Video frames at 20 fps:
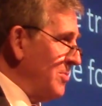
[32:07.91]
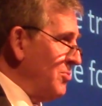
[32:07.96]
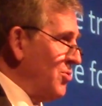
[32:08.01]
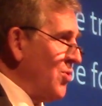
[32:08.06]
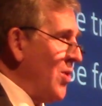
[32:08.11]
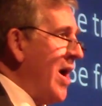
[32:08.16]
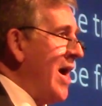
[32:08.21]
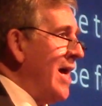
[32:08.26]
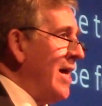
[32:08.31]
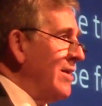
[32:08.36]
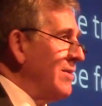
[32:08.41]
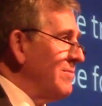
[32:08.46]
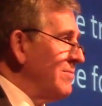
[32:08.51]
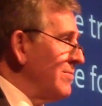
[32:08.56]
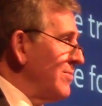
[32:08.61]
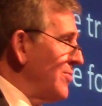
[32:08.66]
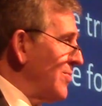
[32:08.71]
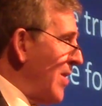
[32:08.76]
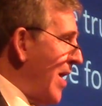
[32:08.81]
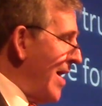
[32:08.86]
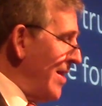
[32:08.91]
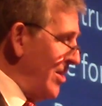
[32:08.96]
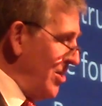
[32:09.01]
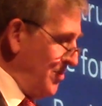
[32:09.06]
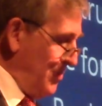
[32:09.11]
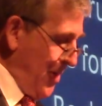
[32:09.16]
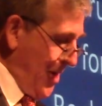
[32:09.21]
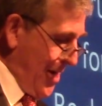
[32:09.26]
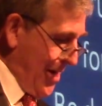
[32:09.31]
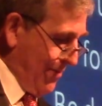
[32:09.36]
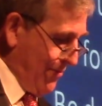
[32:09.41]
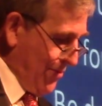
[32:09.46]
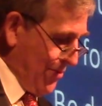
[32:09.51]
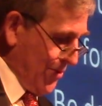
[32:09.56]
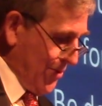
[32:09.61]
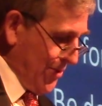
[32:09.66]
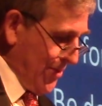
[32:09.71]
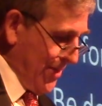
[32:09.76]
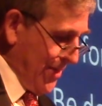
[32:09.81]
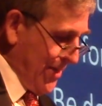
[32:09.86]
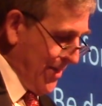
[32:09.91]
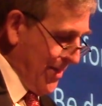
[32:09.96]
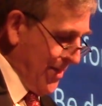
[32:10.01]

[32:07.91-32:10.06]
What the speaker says: try it. Try these behaviors.